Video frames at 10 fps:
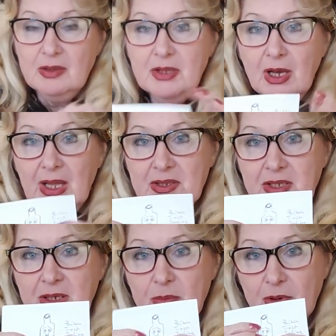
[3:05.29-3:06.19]
The
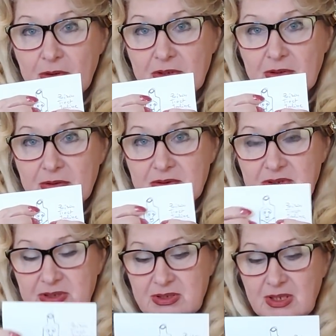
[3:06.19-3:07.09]
antique
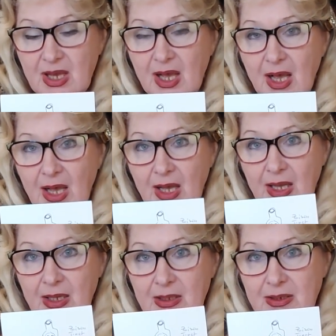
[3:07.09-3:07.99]
bottles
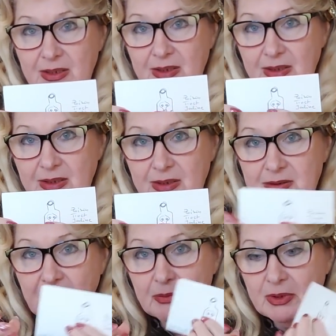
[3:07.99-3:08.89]
are,
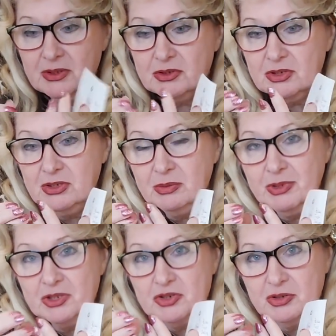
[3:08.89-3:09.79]
they were
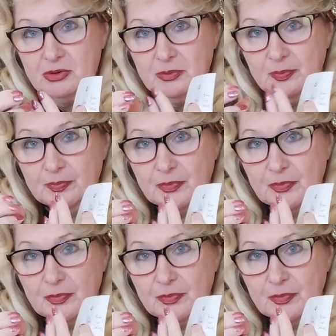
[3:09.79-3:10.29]
three-dimensional.